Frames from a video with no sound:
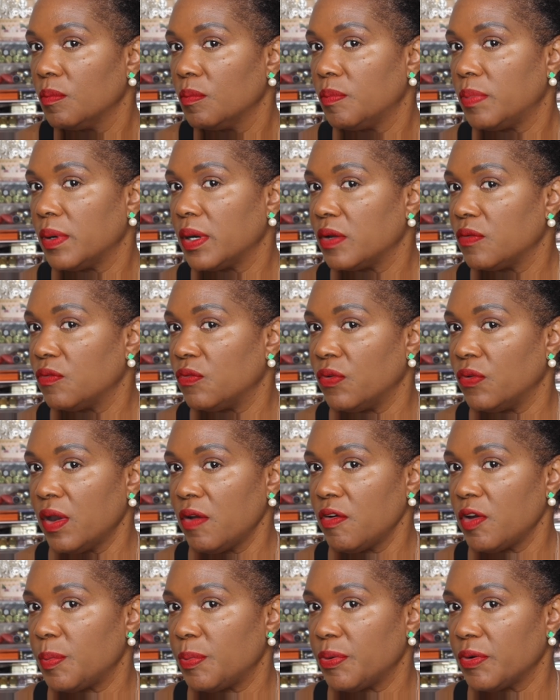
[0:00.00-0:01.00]
But
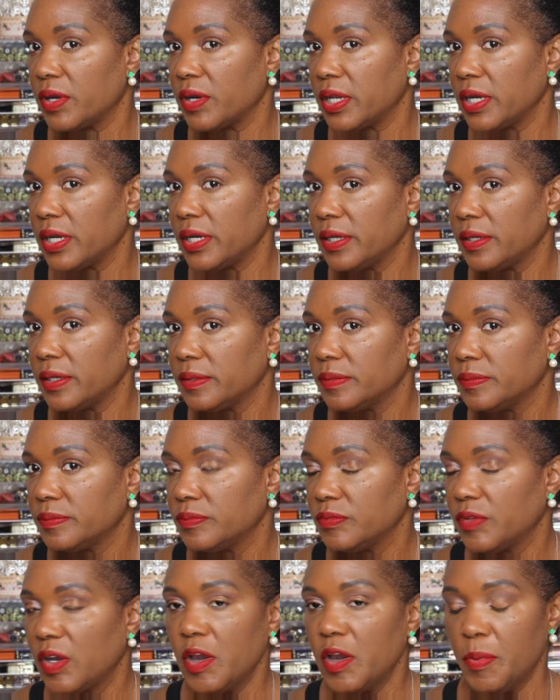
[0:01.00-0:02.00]
very pretty,
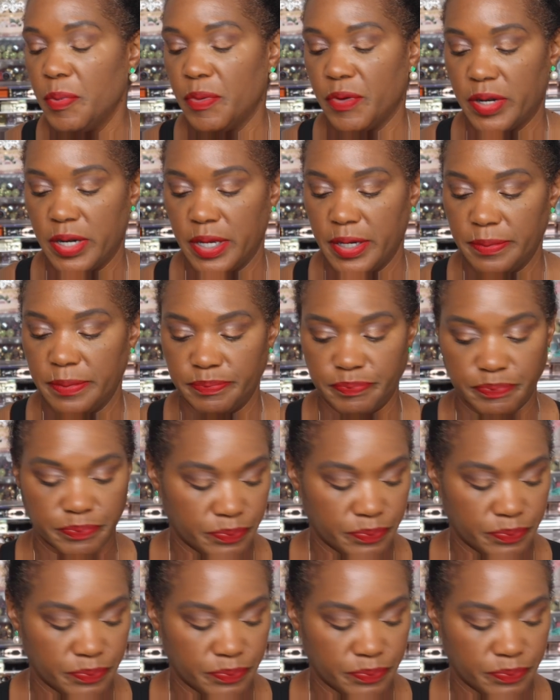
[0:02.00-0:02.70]
very pretty.